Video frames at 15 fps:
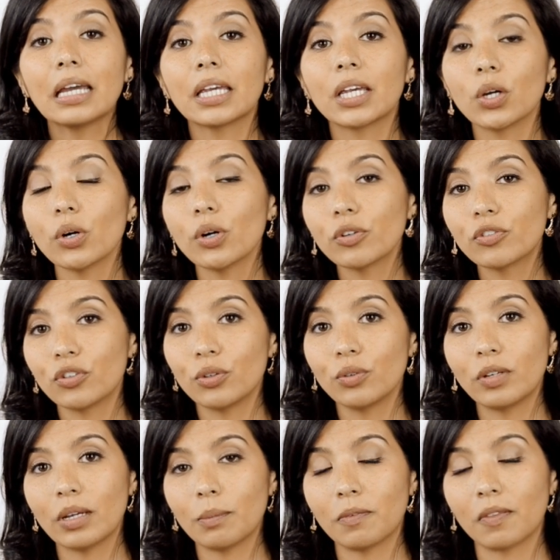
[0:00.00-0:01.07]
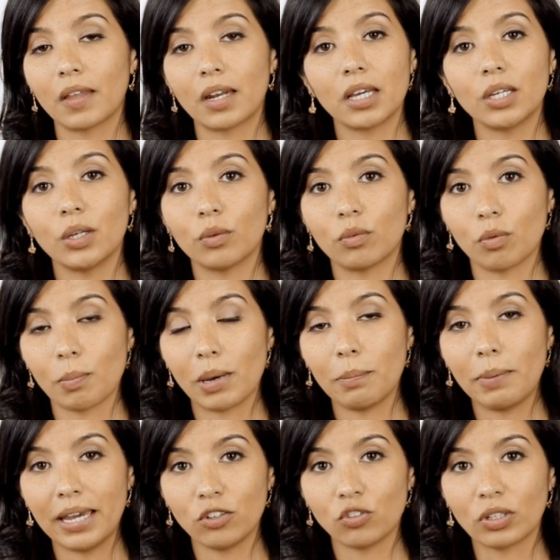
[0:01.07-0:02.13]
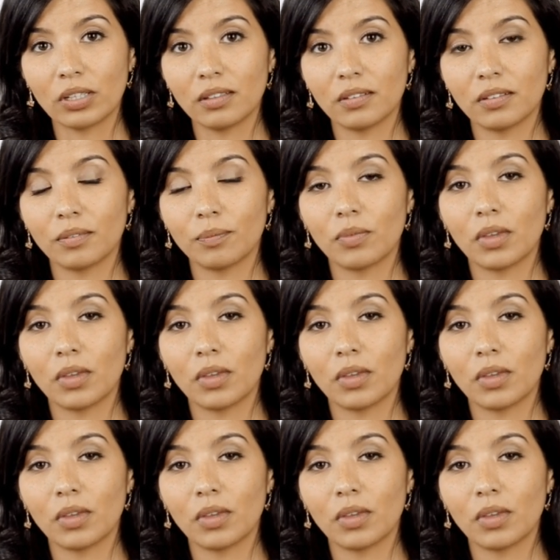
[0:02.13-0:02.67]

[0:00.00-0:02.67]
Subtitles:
here are 2 tips that I use with my patients.